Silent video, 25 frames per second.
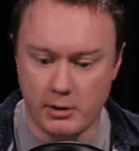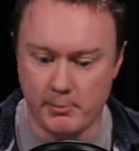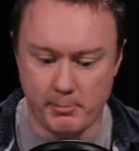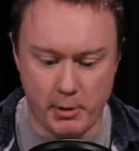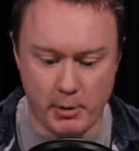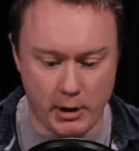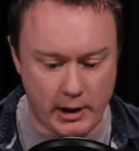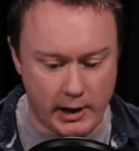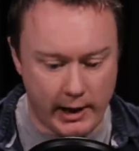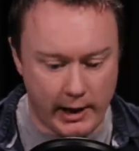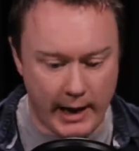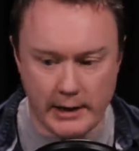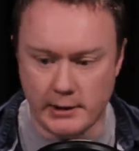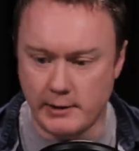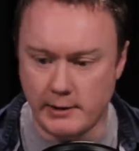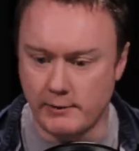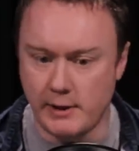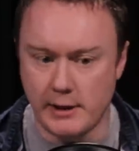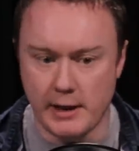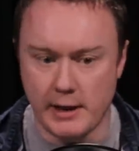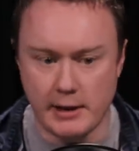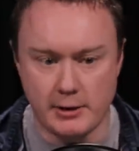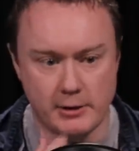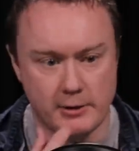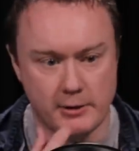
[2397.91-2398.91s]
But, but
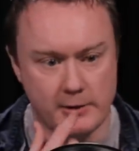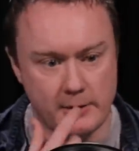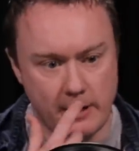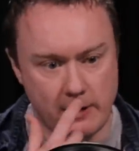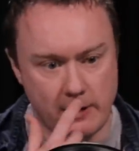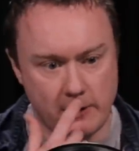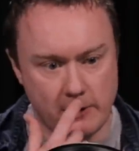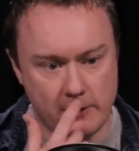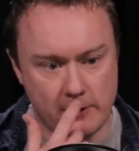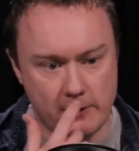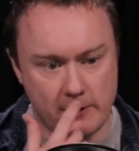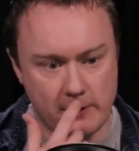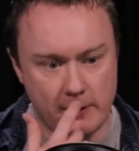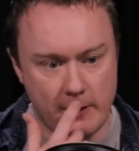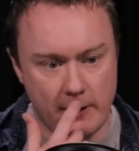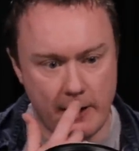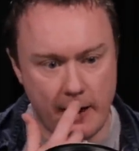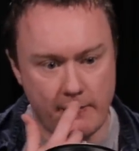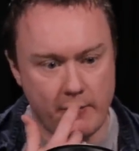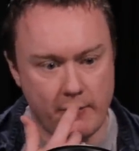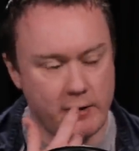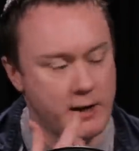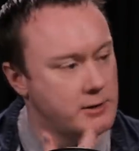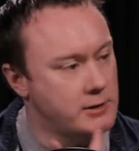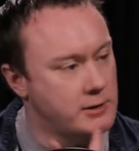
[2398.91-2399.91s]
collectively they just they just
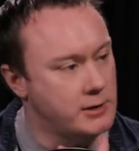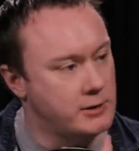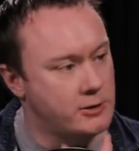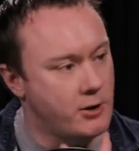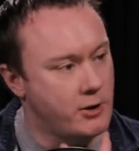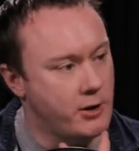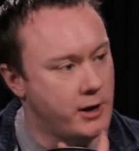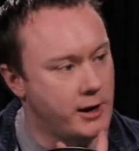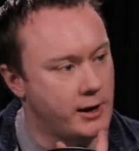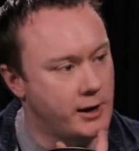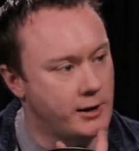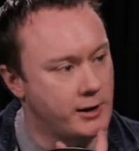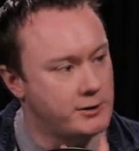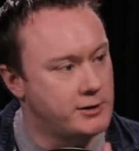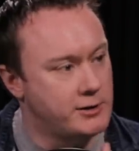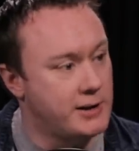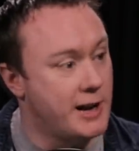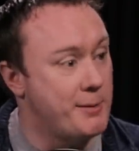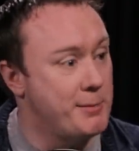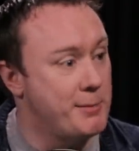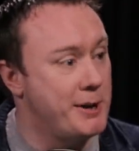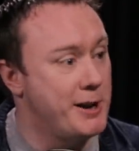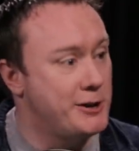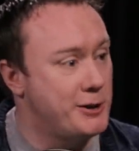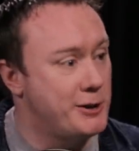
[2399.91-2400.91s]
every day's exciting. Like today
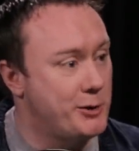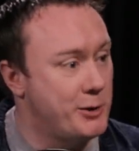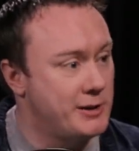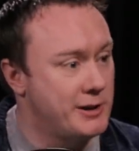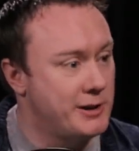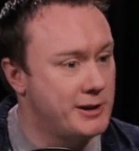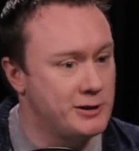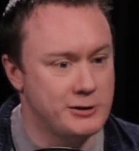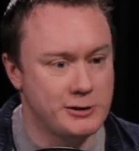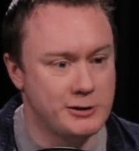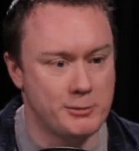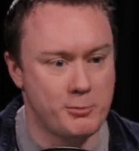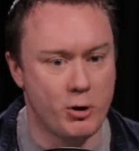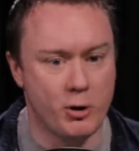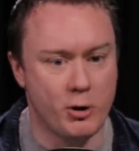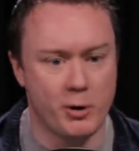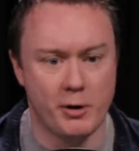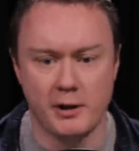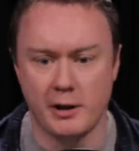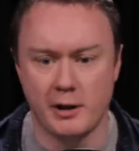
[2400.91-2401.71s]
I'm here doing this. Tomorrow I